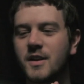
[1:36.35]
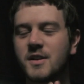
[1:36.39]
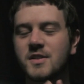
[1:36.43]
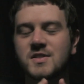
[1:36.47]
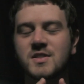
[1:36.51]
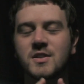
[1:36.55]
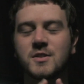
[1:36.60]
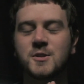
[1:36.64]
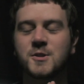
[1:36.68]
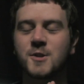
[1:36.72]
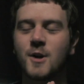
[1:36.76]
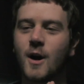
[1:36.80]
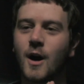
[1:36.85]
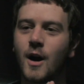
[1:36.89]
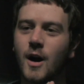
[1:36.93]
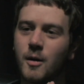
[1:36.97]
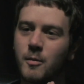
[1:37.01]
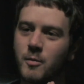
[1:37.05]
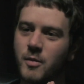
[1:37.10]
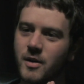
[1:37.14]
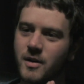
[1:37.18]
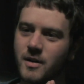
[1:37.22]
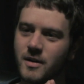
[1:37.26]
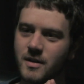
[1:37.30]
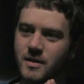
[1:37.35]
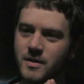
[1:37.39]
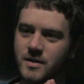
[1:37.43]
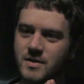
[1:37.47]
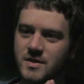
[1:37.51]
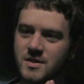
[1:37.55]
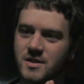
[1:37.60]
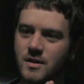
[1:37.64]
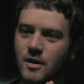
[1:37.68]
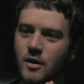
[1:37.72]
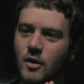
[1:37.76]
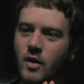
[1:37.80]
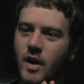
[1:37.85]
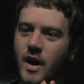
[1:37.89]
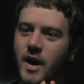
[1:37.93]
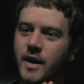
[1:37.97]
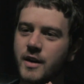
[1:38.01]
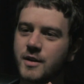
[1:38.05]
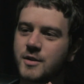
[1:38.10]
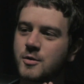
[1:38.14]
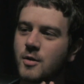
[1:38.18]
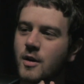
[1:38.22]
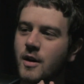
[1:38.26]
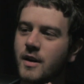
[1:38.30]
is a job, so
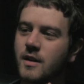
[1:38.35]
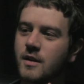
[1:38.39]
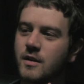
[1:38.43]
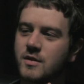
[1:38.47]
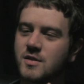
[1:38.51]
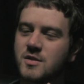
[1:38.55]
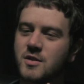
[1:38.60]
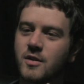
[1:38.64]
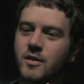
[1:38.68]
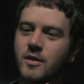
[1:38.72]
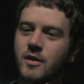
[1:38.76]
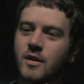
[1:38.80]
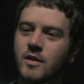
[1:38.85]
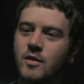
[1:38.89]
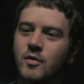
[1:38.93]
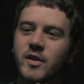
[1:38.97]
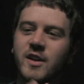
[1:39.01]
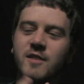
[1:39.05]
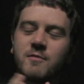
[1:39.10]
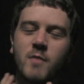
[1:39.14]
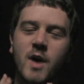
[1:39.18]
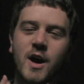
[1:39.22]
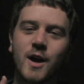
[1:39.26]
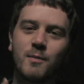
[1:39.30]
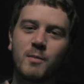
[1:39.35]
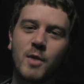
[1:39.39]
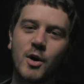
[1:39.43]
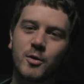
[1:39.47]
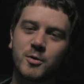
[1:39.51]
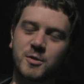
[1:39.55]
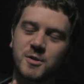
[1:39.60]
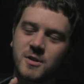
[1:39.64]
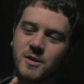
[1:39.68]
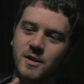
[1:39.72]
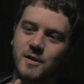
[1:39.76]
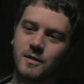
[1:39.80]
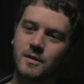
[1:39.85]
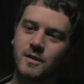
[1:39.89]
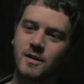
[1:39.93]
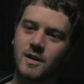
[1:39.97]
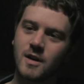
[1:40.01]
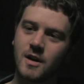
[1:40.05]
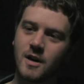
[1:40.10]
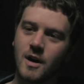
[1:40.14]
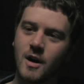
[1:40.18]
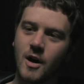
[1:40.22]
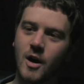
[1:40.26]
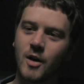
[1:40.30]
I tried to leave my emotion
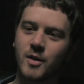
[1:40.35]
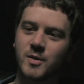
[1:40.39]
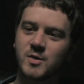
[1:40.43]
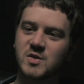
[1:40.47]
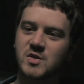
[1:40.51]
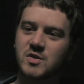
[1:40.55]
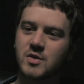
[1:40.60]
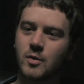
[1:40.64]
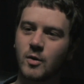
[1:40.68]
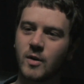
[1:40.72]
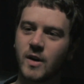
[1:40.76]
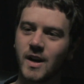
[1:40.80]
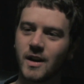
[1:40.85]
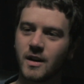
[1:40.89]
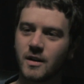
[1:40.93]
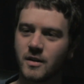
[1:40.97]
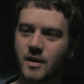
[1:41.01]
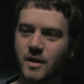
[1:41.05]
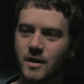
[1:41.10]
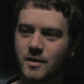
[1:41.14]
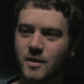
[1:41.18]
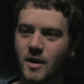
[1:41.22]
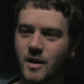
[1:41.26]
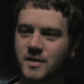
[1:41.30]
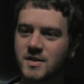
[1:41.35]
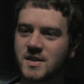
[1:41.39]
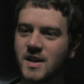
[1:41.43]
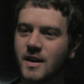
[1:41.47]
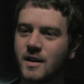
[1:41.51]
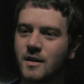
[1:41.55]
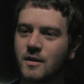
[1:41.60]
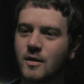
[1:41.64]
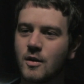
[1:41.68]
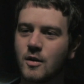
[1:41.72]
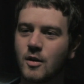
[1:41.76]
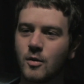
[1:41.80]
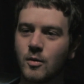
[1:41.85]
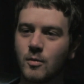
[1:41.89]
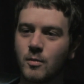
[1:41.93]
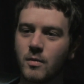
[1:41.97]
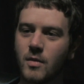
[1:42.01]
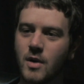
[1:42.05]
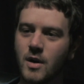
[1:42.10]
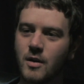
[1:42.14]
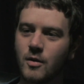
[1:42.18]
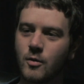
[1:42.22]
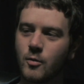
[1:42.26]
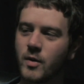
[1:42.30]
on screen and not take it home
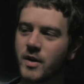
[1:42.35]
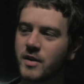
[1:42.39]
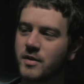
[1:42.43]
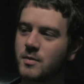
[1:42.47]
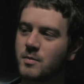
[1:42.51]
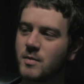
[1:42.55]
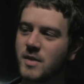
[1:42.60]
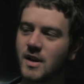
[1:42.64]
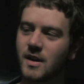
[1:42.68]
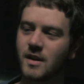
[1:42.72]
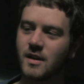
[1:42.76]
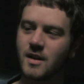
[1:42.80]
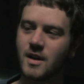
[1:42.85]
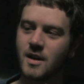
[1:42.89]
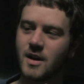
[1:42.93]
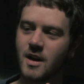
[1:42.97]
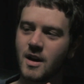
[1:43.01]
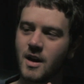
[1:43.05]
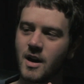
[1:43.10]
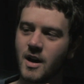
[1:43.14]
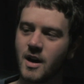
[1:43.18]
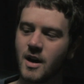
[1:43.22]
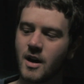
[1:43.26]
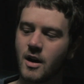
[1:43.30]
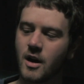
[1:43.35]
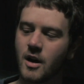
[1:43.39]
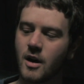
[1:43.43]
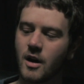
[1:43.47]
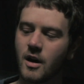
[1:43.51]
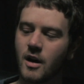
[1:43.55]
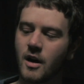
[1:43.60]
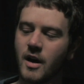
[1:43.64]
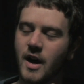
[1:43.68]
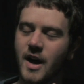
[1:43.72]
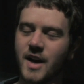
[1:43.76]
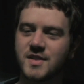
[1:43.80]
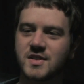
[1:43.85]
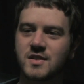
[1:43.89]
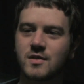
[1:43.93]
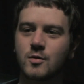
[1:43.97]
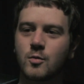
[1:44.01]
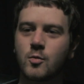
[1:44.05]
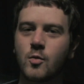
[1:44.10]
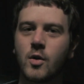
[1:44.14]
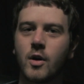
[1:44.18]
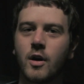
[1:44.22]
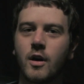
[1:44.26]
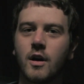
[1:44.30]
with me. As
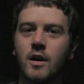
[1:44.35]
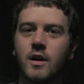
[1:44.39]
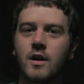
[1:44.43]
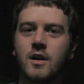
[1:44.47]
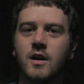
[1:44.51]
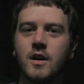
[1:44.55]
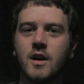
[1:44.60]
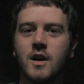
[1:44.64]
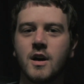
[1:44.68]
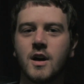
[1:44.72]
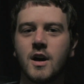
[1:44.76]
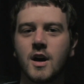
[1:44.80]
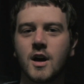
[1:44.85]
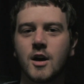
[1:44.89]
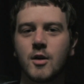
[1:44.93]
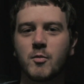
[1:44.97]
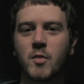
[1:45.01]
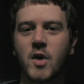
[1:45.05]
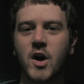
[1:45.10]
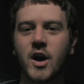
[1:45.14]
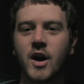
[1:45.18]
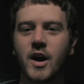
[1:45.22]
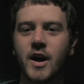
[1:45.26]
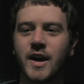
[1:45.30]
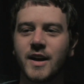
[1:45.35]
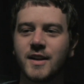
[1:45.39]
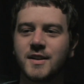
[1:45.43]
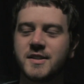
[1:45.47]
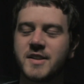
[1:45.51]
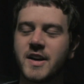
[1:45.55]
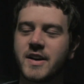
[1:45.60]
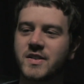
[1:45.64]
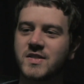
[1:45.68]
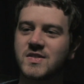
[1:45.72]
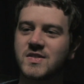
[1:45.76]
it were, my death